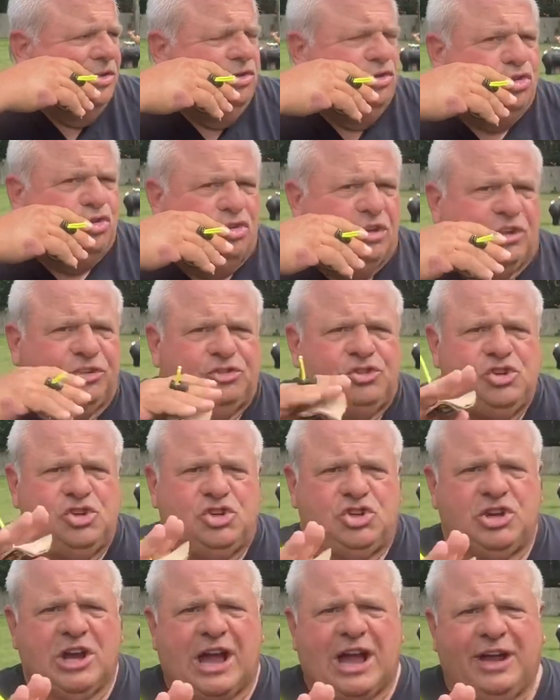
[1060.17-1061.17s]
trust your
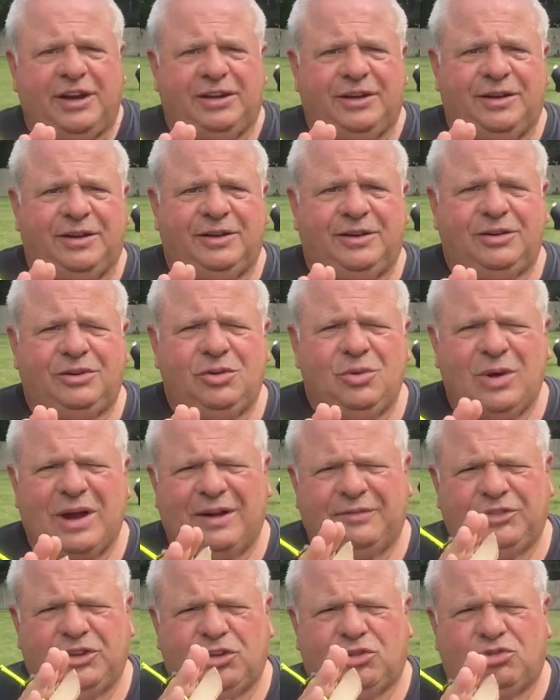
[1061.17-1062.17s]
shot. You
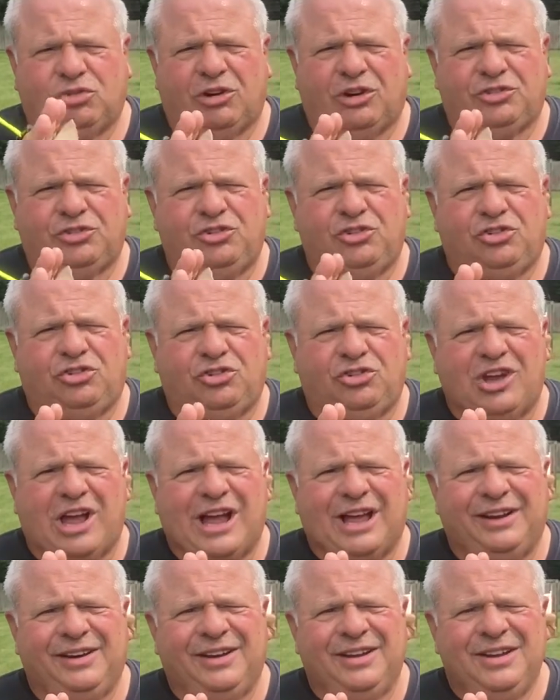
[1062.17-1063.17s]
have to trust your
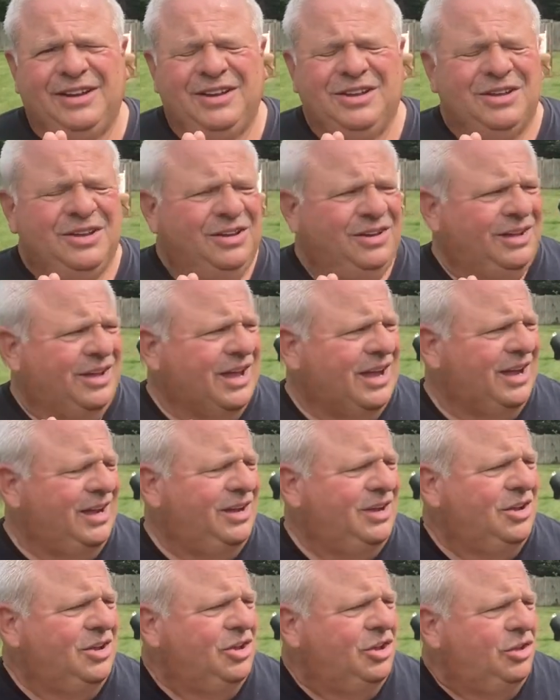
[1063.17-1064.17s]
shot, okay?
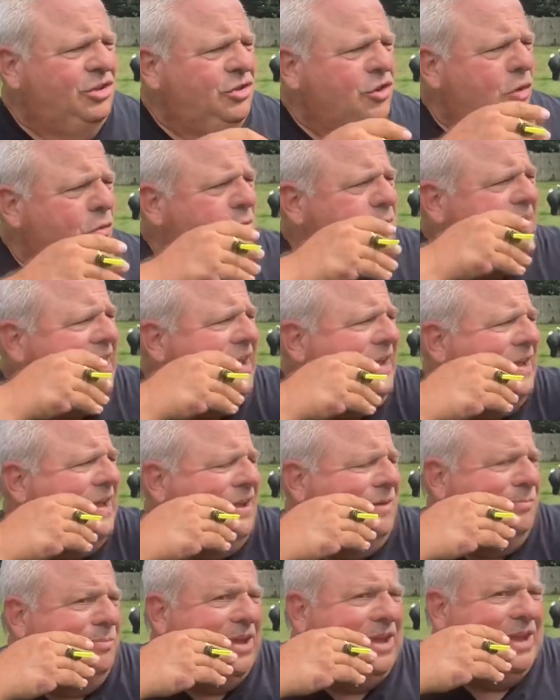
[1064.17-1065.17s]
No
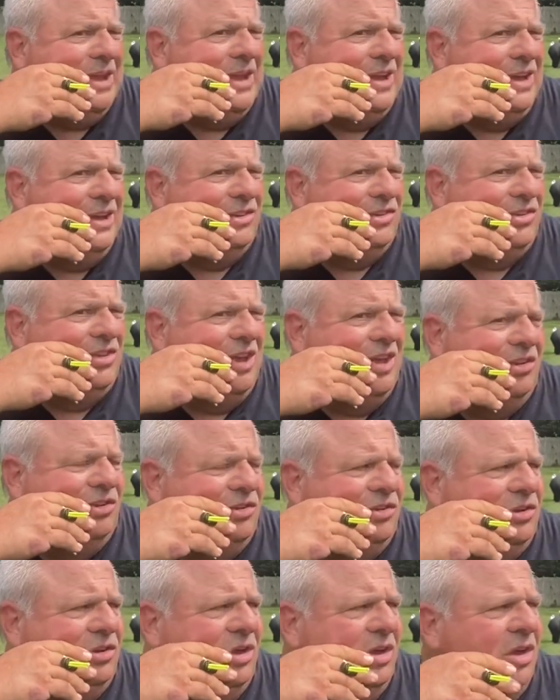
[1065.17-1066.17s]
peeking. Peeking is
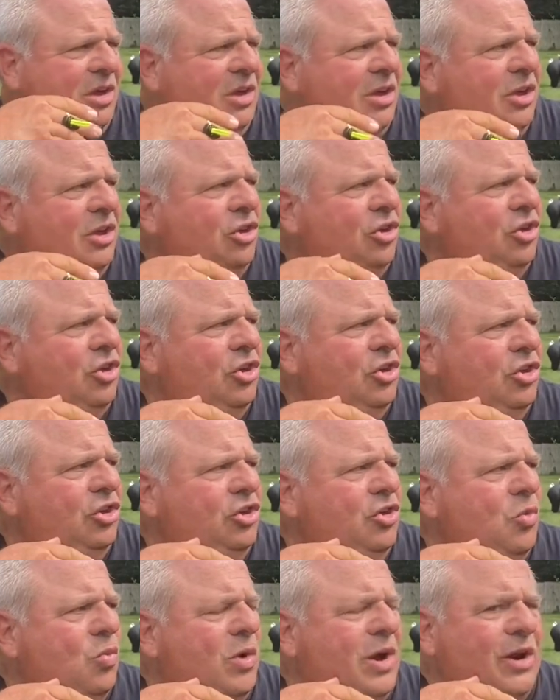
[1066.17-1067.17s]
this.
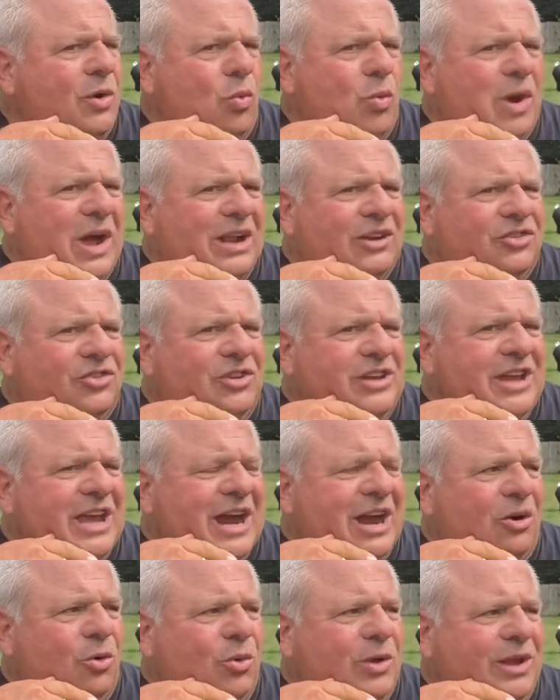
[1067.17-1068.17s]
You wanna watch the
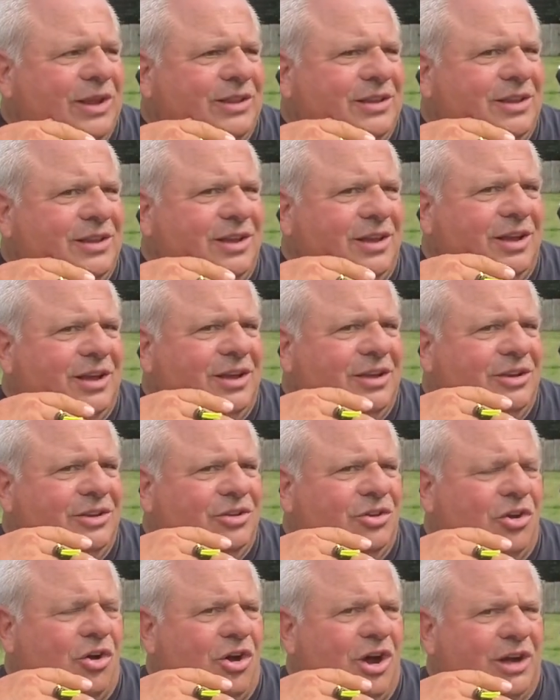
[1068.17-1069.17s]
arrow hit the
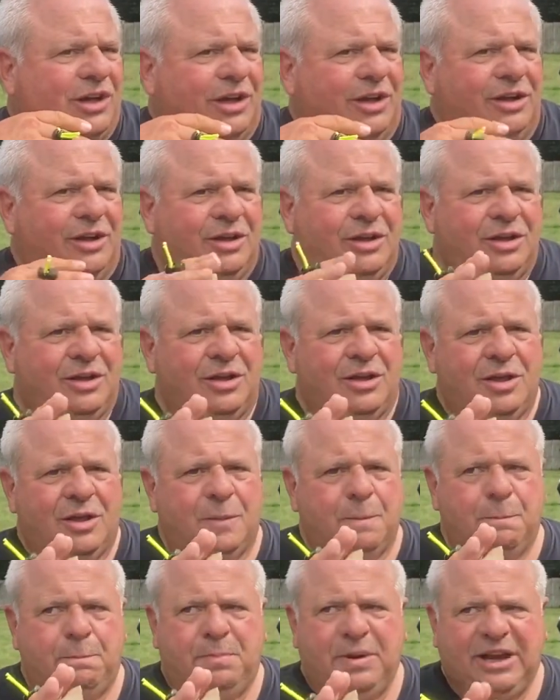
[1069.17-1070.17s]
target.
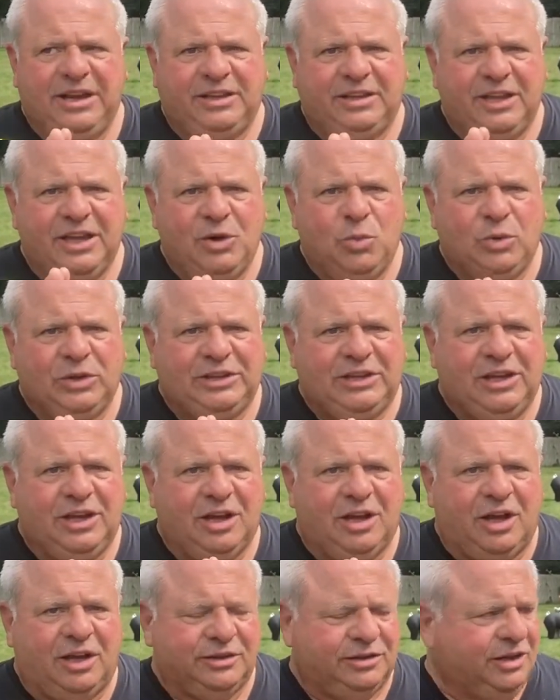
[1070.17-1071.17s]
Big thing with
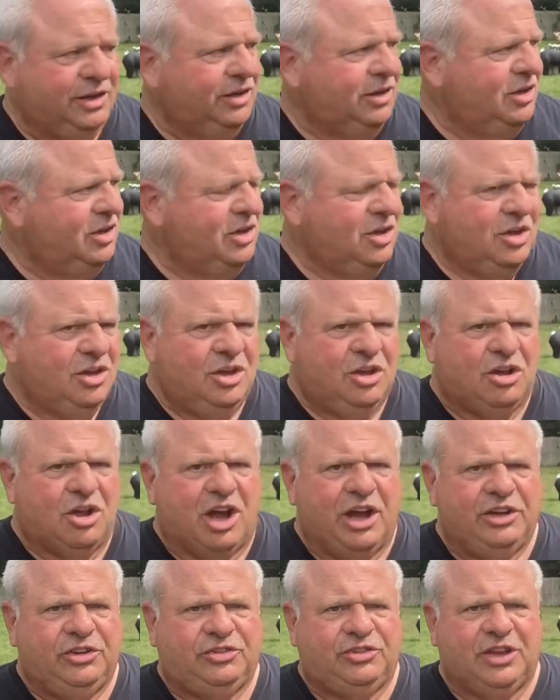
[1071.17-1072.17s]
deer hunting.
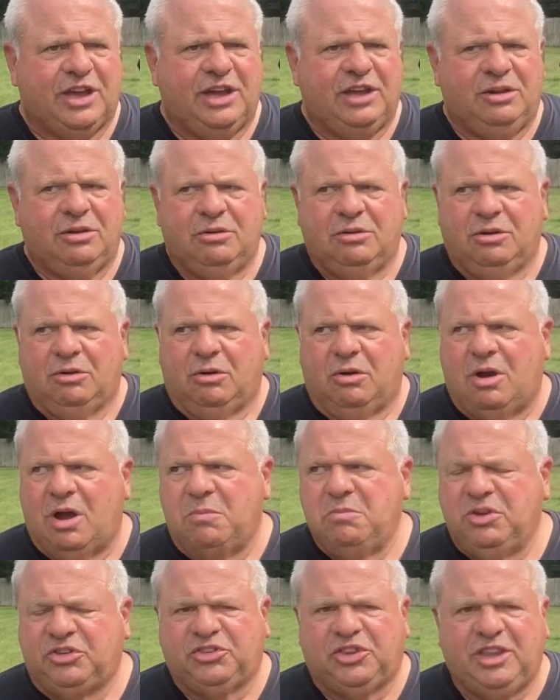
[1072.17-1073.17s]
Guys say, oh, I
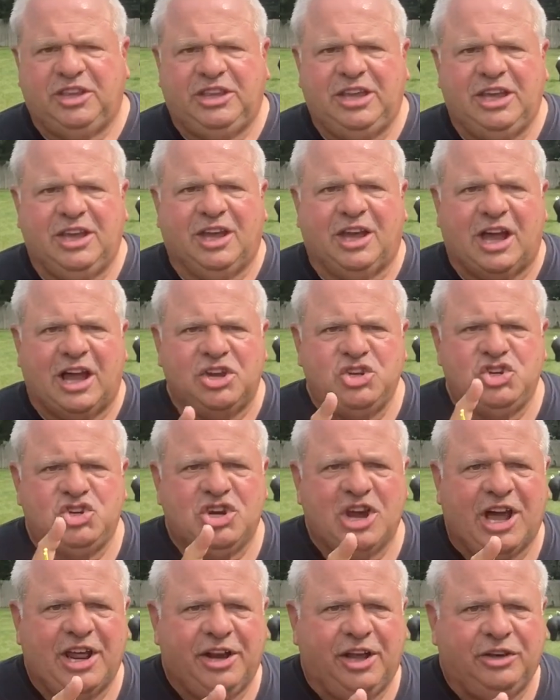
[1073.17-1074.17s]
missed the deer, I
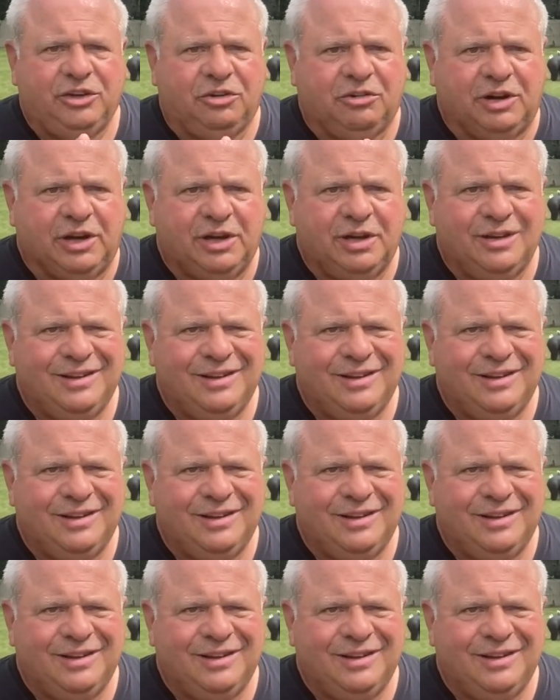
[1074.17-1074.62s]
shot under it.